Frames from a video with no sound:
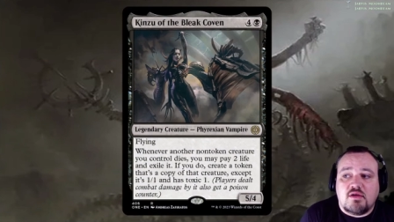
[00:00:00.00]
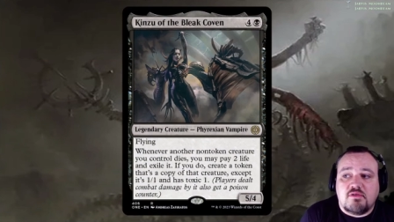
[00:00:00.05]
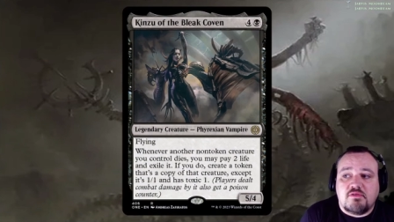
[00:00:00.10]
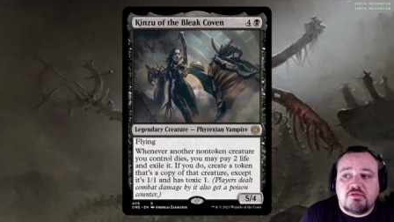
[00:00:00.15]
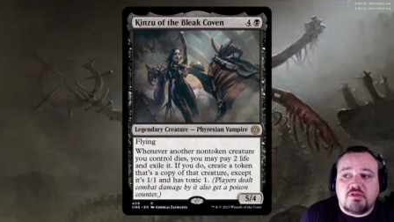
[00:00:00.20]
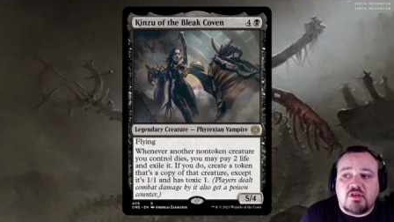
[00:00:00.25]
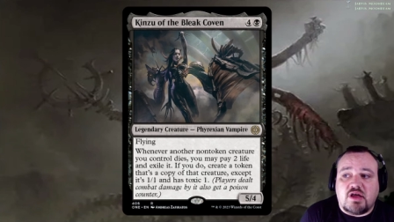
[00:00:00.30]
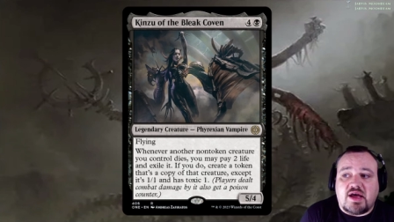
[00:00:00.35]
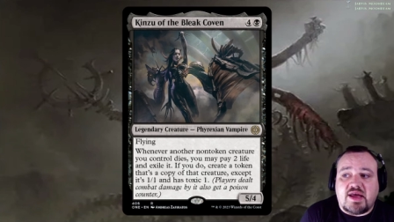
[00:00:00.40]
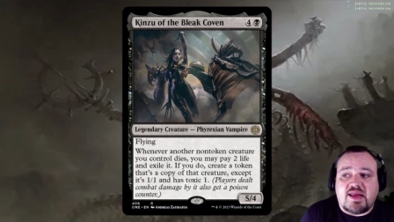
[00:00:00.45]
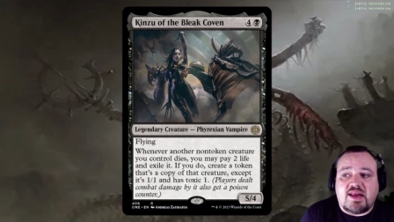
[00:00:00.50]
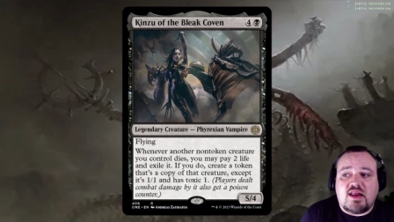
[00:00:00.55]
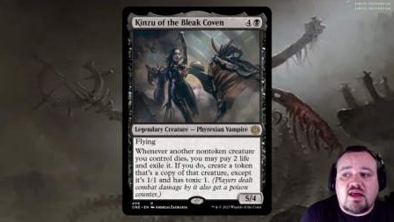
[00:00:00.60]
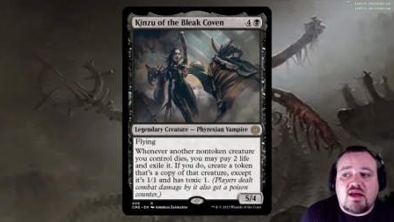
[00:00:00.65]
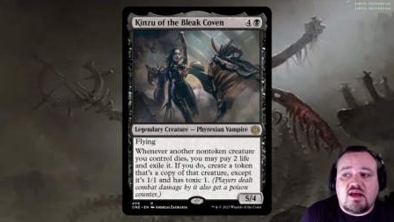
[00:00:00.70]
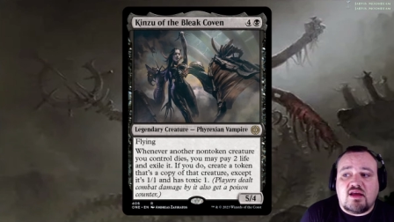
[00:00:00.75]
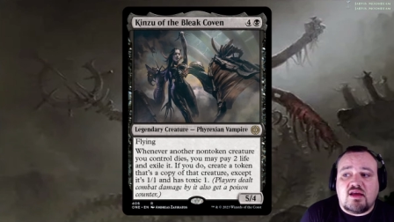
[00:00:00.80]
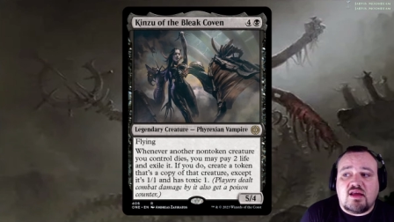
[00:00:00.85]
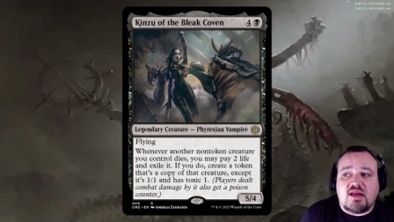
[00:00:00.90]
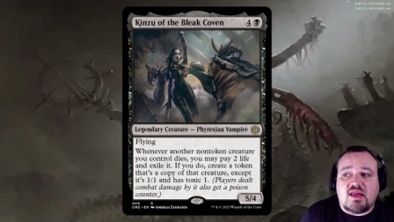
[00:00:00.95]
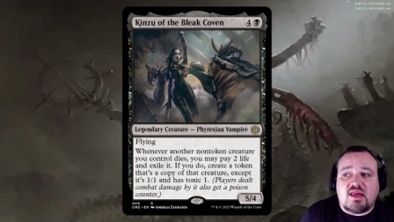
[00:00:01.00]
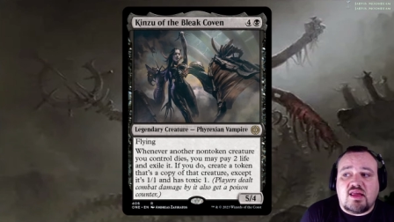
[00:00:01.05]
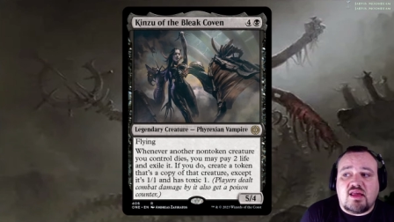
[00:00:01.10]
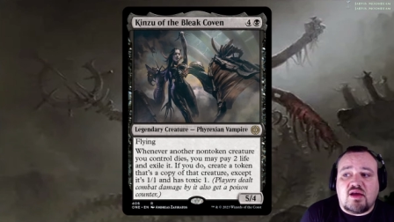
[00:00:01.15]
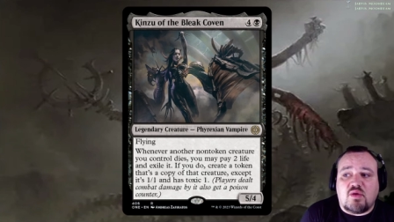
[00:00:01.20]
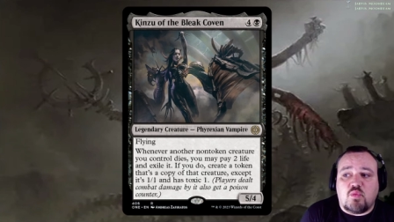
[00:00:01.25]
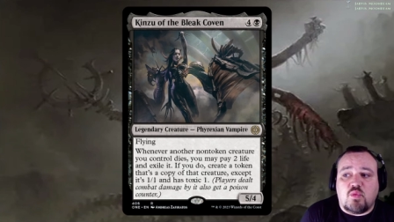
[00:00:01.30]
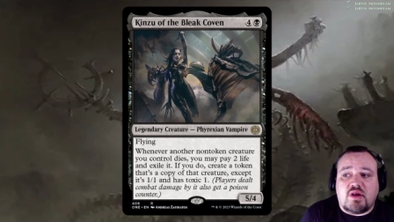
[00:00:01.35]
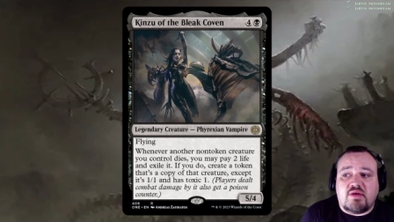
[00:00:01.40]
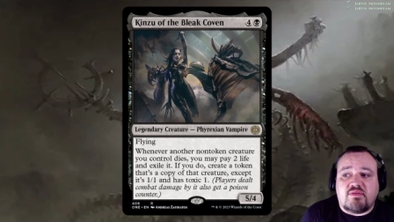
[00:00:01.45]
Flying,
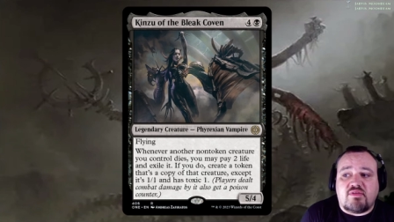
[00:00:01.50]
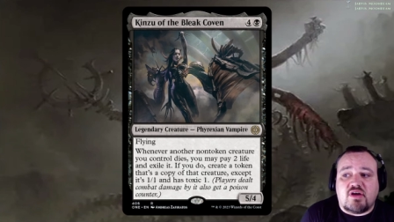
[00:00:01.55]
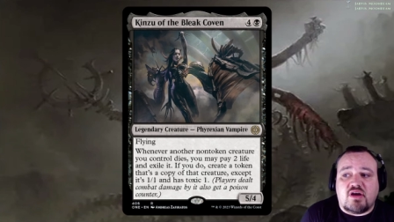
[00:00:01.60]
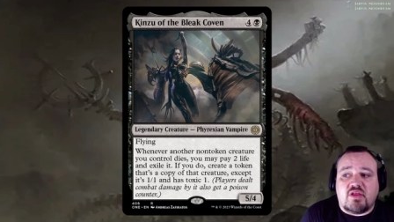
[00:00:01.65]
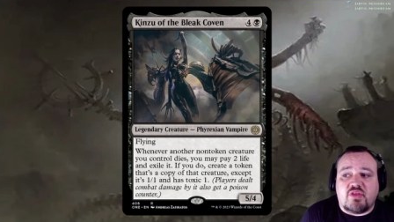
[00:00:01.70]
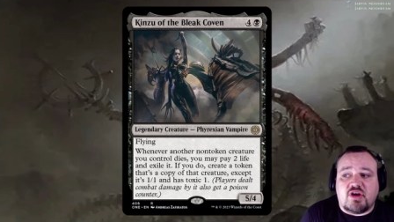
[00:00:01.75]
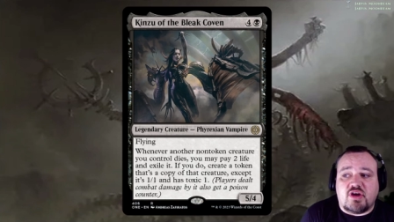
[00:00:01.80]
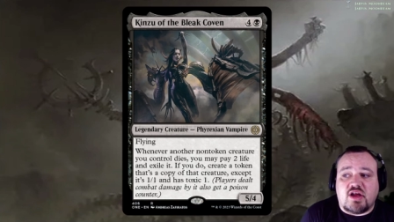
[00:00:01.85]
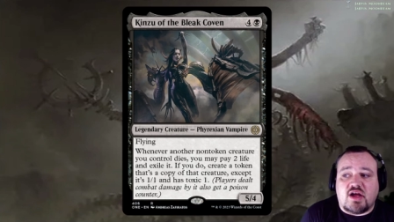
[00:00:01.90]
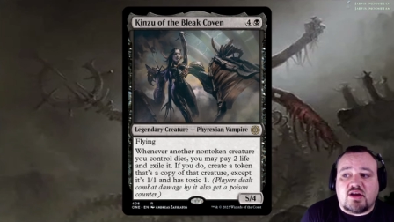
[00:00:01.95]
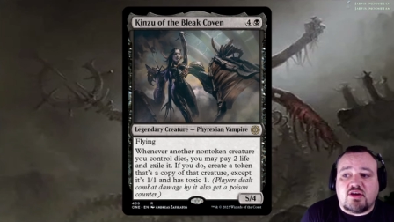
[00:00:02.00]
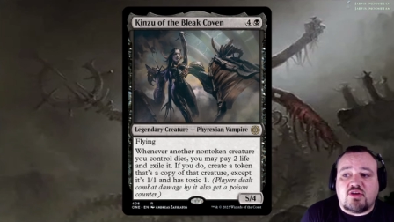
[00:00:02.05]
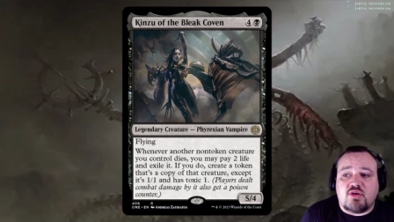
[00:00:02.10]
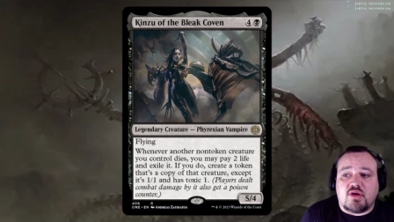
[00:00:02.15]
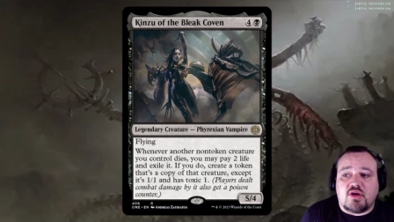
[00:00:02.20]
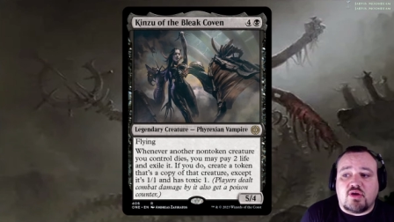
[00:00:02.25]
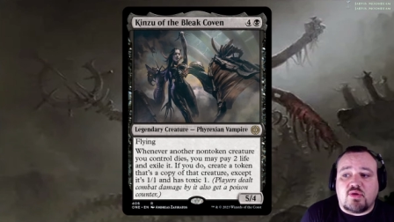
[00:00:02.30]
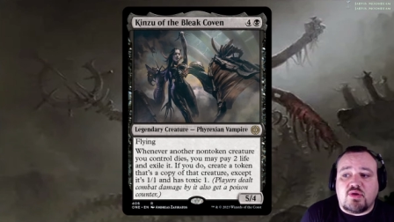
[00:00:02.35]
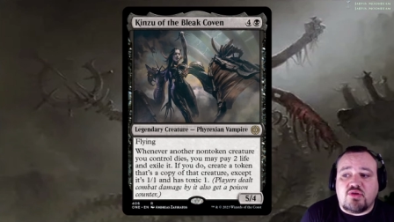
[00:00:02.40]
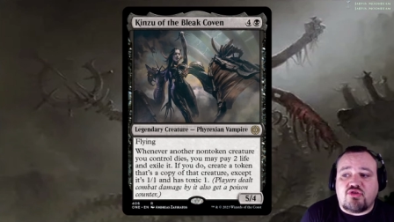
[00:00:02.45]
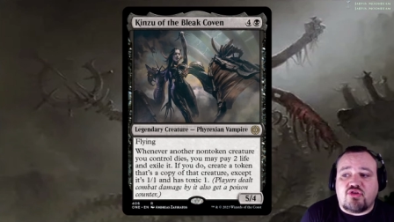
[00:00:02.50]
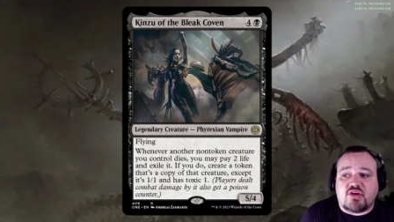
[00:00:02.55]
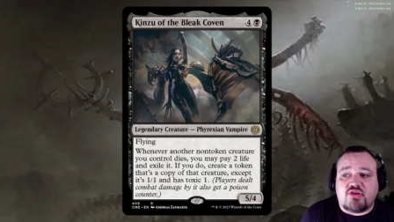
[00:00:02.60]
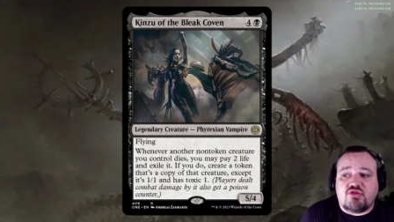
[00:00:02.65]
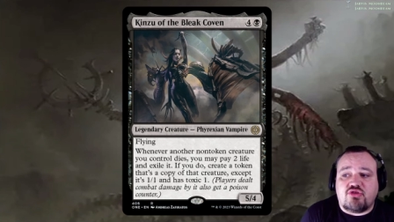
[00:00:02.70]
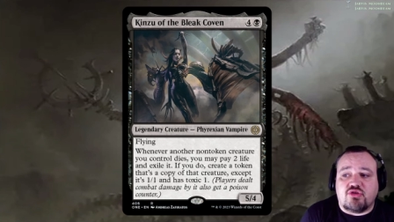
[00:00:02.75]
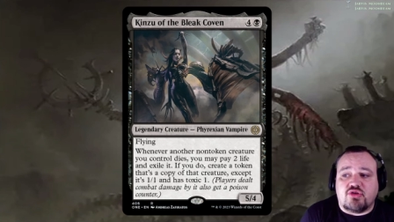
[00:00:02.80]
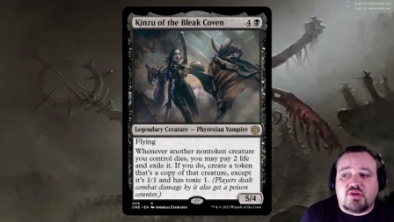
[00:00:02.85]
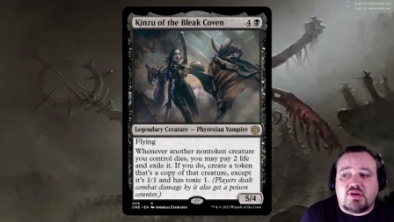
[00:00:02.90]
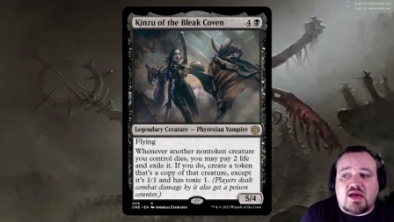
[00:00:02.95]
whenever another non-token creature
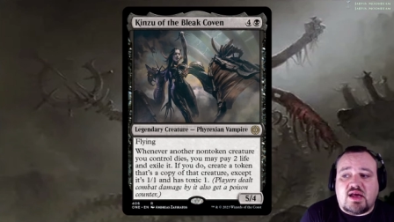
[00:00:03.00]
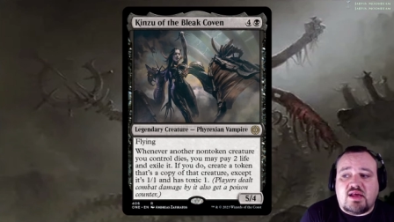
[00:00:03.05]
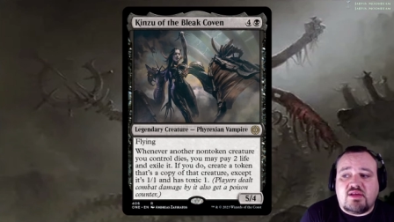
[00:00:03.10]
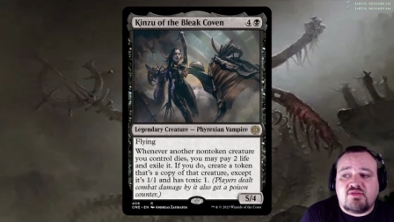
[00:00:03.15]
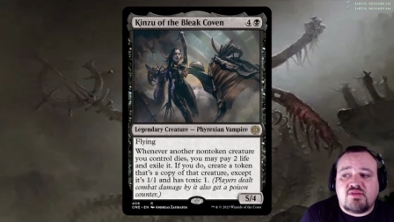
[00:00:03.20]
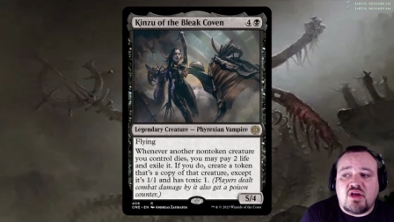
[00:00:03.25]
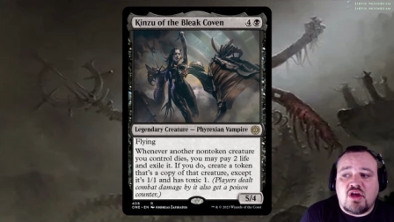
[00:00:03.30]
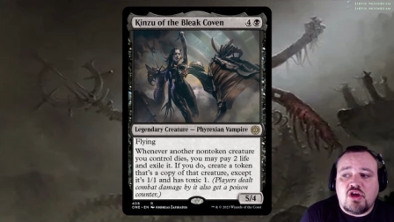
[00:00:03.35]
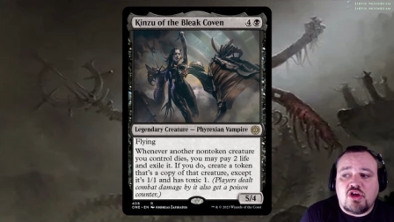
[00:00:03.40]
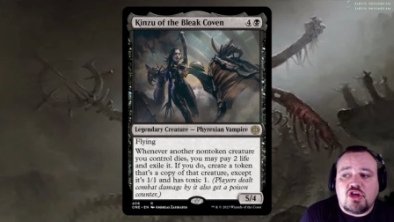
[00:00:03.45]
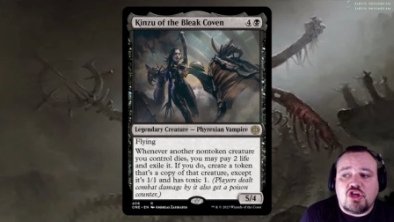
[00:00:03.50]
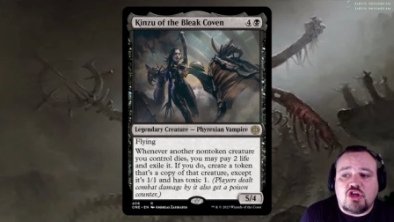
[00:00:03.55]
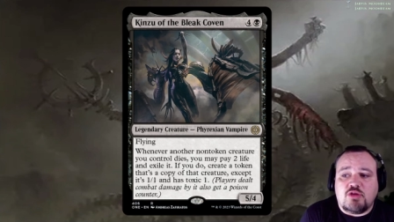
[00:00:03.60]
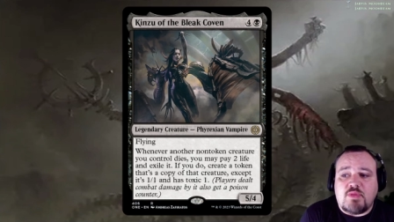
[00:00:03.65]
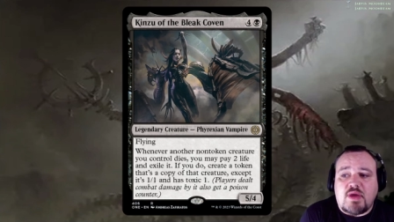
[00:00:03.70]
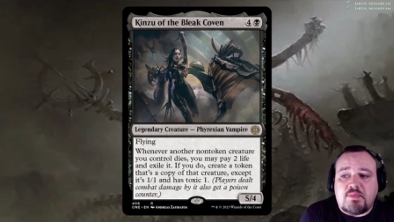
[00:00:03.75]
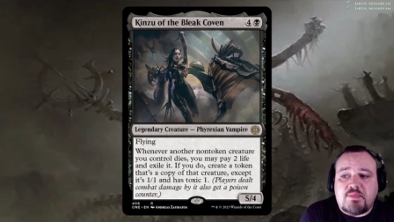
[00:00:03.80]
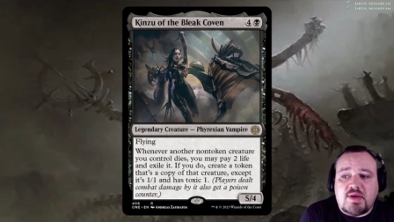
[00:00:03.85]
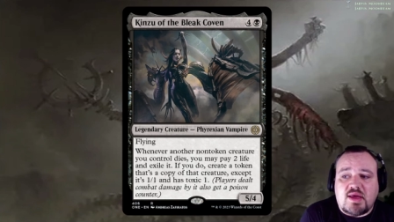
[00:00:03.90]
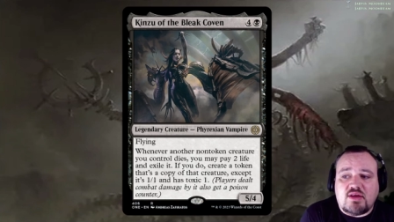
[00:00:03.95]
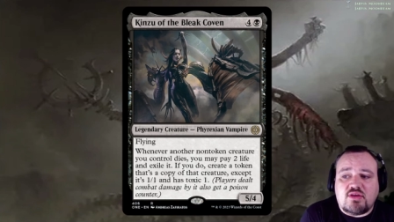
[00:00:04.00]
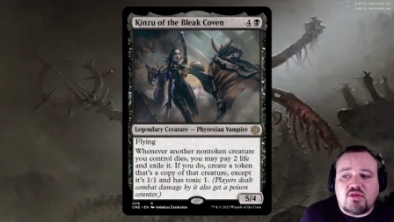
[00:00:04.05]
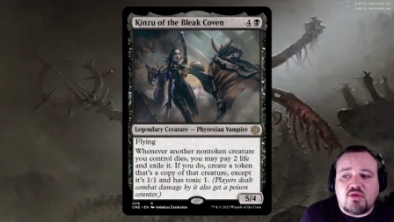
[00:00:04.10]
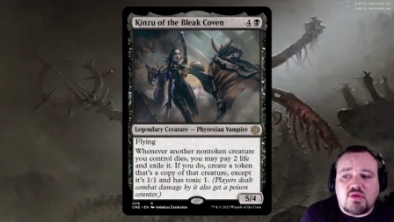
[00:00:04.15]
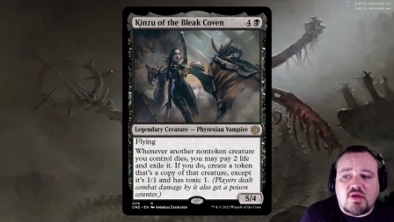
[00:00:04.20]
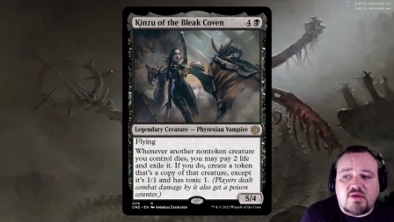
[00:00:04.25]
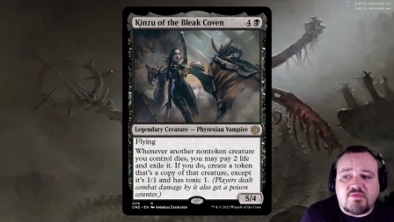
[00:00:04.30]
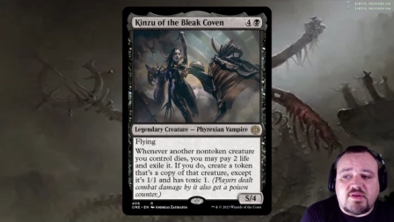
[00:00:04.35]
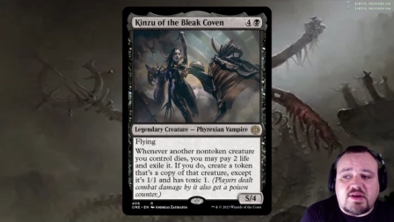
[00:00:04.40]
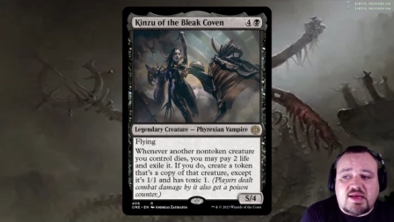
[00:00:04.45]
control dies, you may pay 2
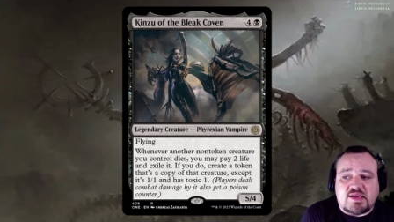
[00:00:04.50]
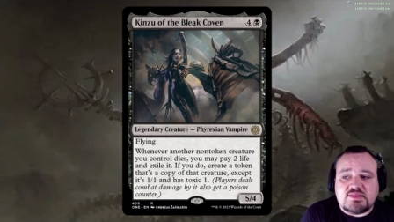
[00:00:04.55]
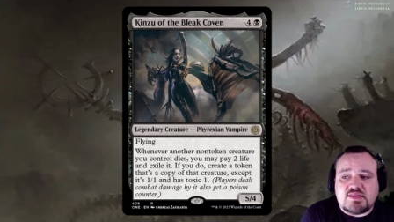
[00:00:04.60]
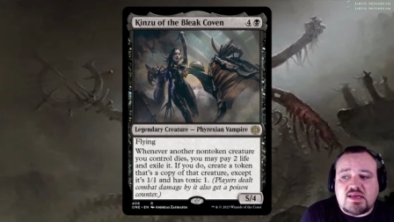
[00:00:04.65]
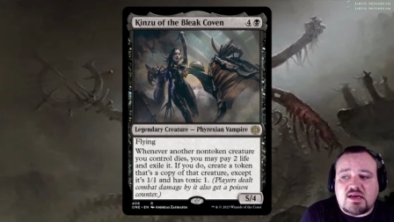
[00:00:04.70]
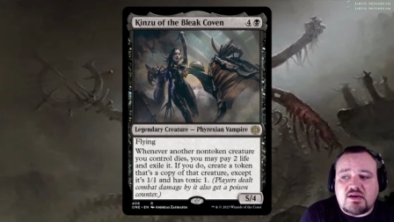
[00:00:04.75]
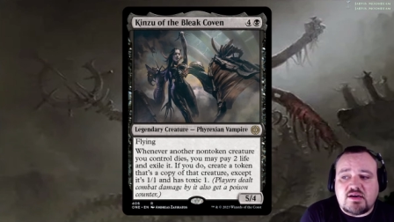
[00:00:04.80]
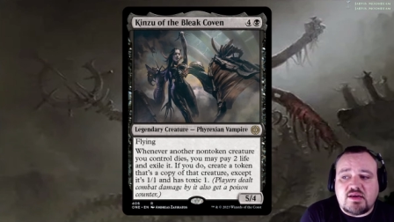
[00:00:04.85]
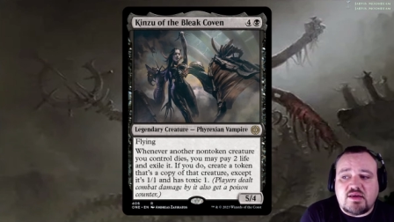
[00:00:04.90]
life and exile it.